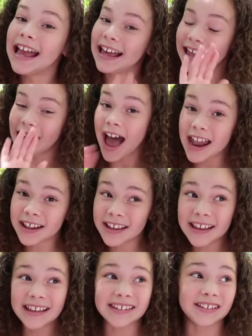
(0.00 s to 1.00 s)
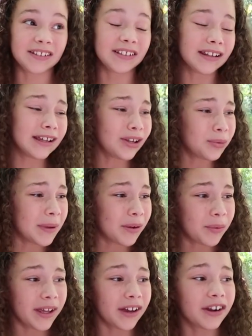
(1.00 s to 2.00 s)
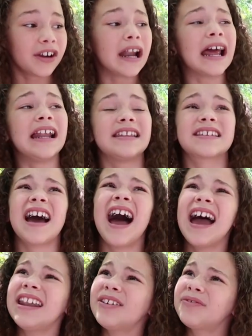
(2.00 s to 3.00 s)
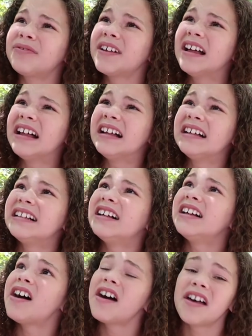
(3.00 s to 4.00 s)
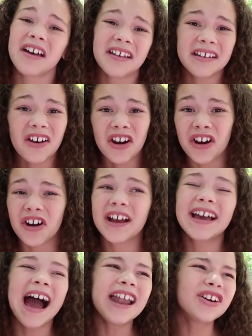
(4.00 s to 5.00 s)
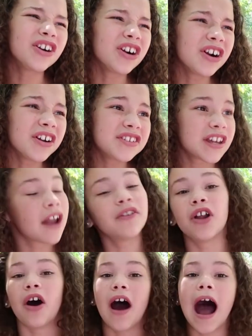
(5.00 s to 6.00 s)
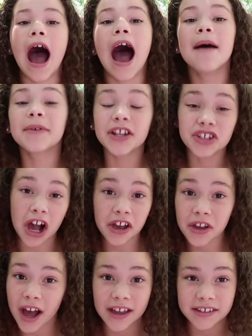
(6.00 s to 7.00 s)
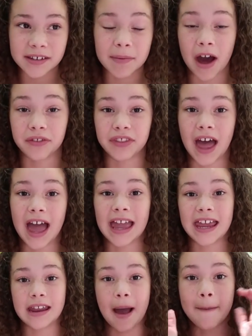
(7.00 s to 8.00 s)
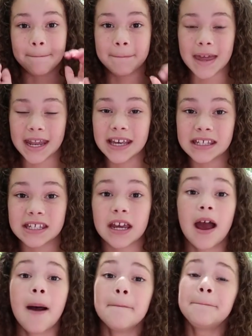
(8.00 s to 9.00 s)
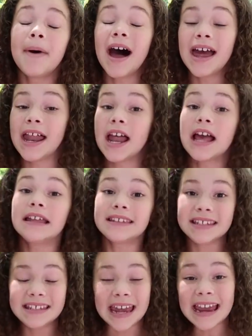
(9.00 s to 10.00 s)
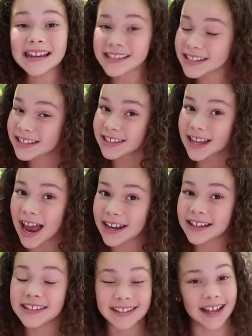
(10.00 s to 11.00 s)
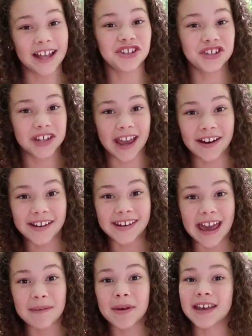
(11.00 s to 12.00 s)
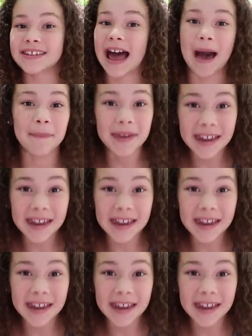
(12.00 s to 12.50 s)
It kind of is a little bit weird, and it kind of hurts. I don't know. I'm gonna tell you guys about that in a minute, but today is an exciting / scary day because I'm